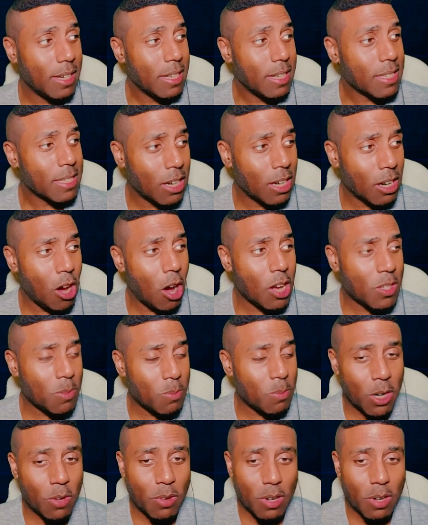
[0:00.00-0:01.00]
gonna cost
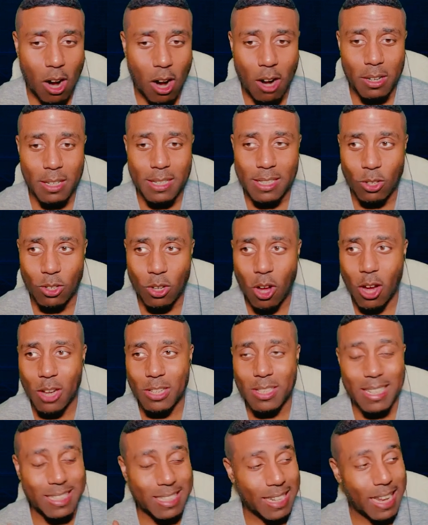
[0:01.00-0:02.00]
money regardless. It'll
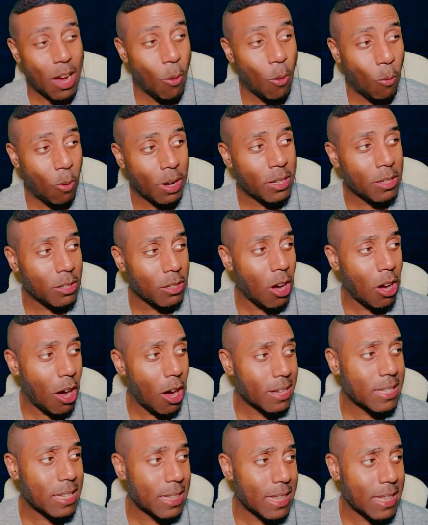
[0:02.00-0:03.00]
cost, to get one, it'll
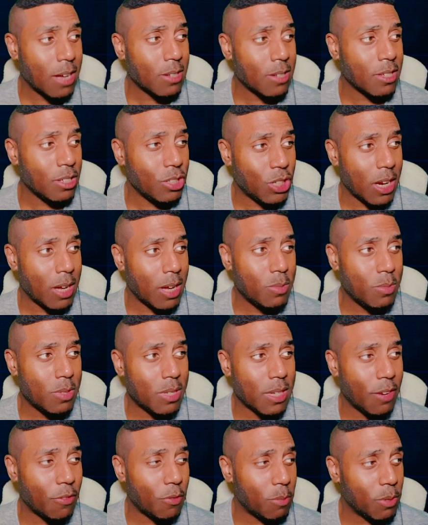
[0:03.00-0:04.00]
cost 1,000 gems to
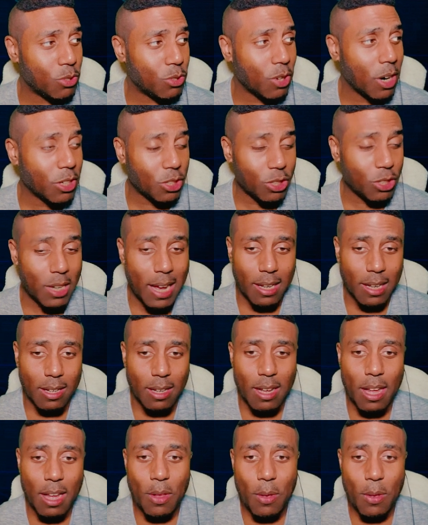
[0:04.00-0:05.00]
get from the structure deck,
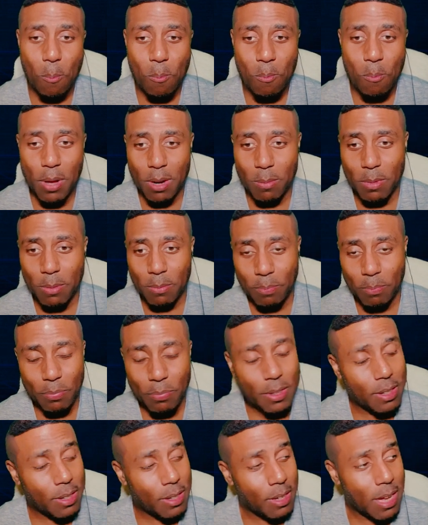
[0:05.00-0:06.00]
minimum.
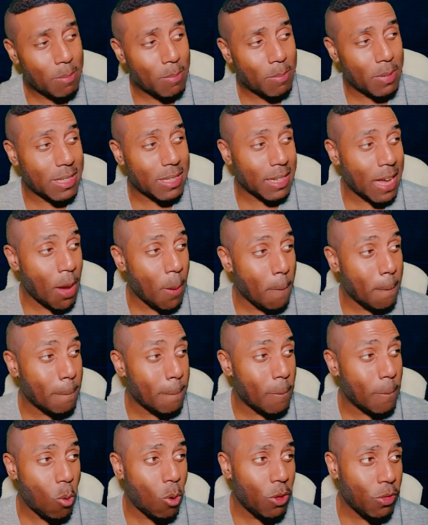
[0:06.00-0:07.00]
But to get
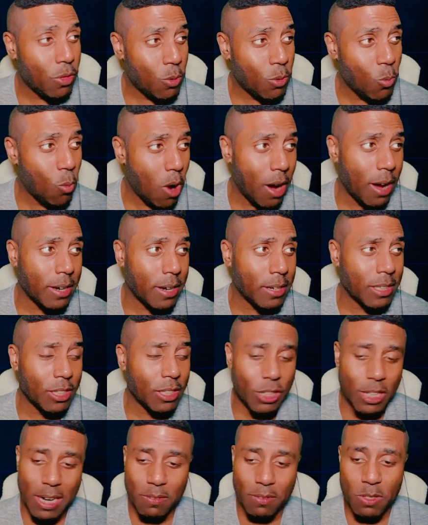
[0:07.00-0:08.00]
more than one,
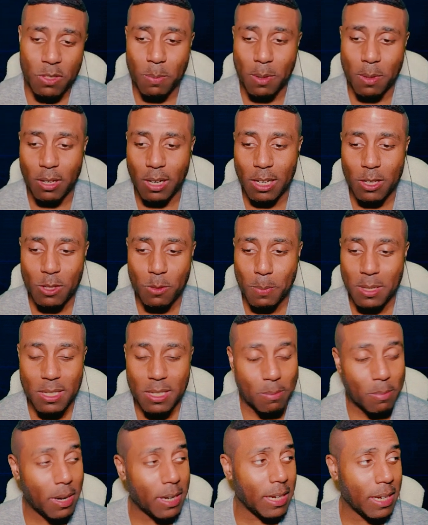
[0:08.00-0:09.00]
you're gonna spend
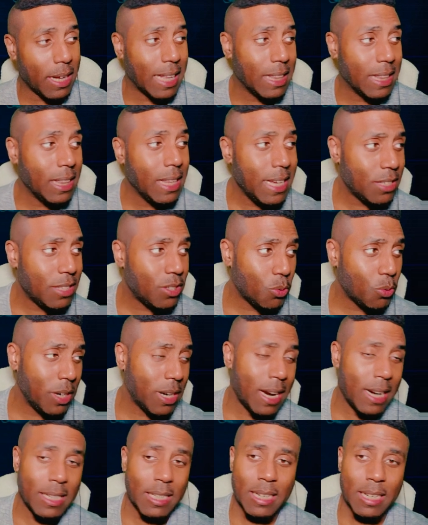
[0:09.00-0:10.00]
some money. At least
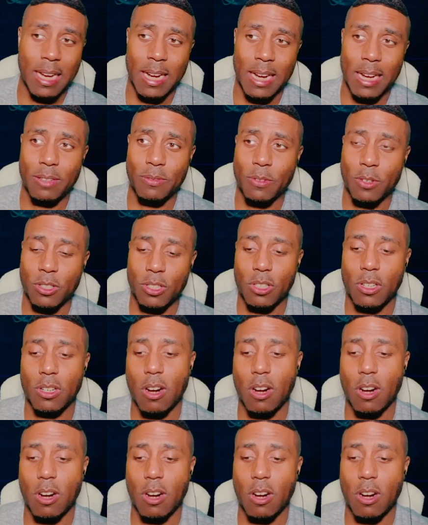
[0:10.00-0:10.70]
$3.99 for a Junk